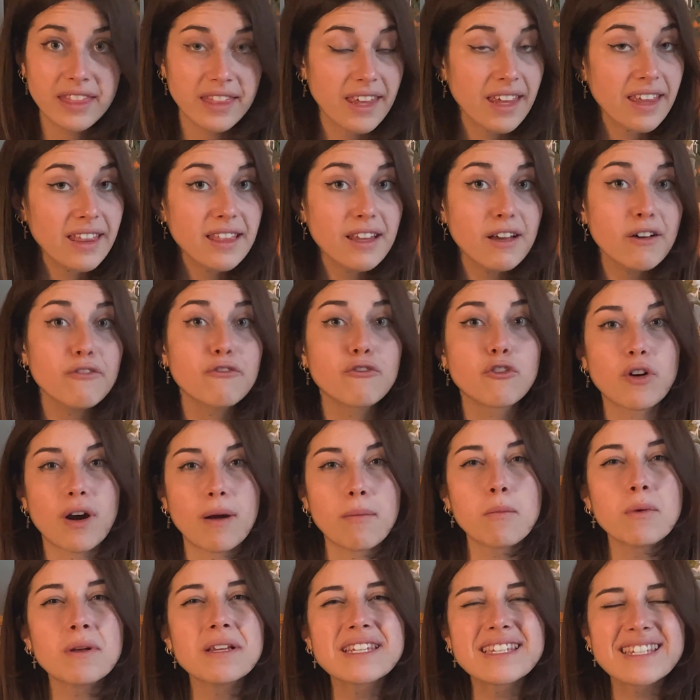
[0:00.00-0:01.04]
thin for a
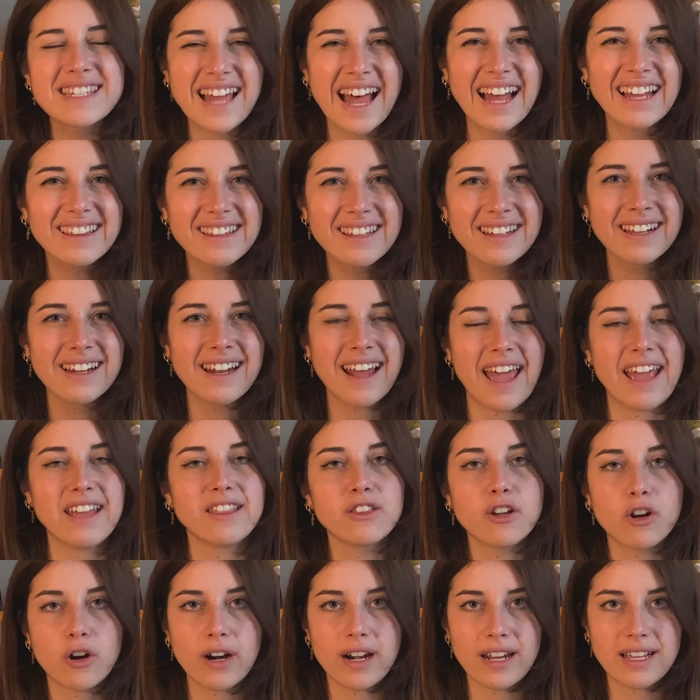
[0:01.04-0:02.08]
more subtle and
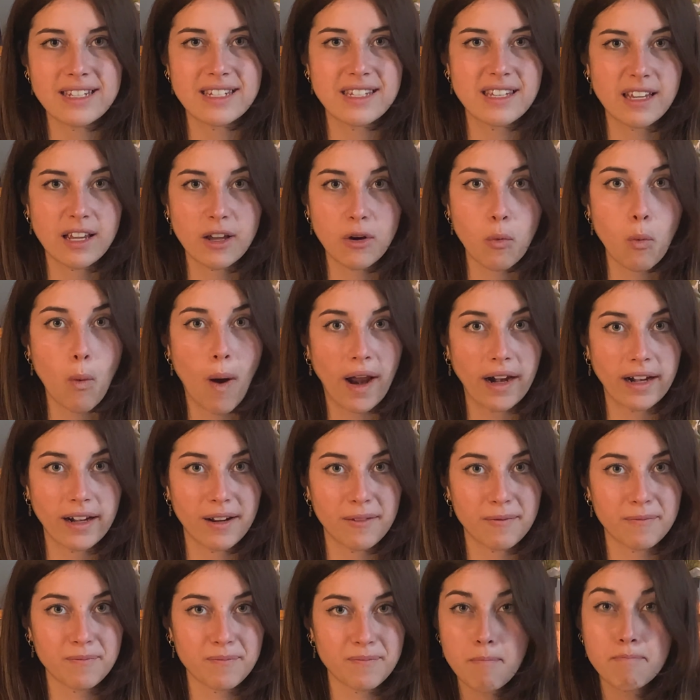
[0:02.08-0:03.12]
realistic
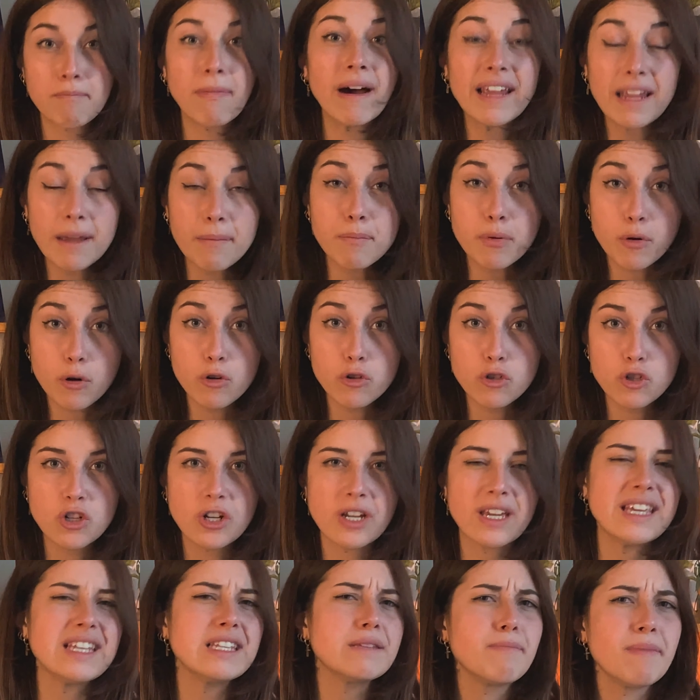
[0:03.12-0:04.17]
one. My approach
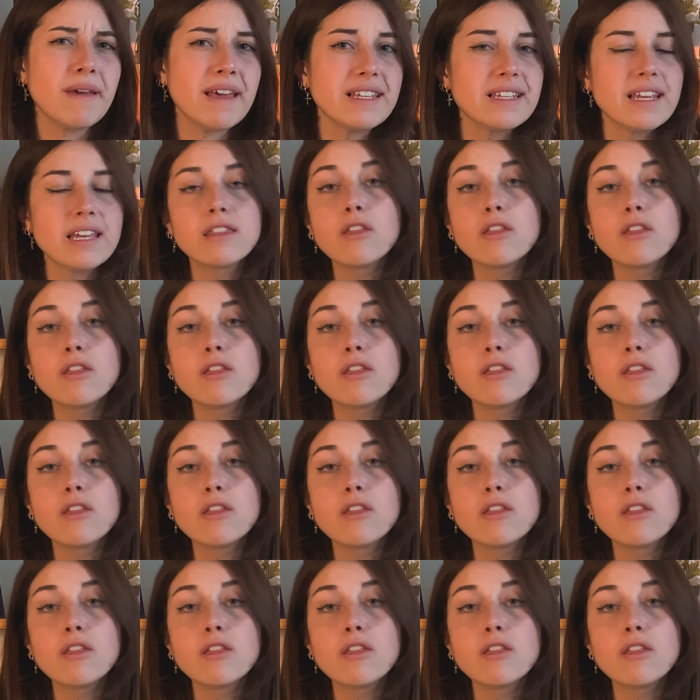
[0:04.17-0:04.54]
is based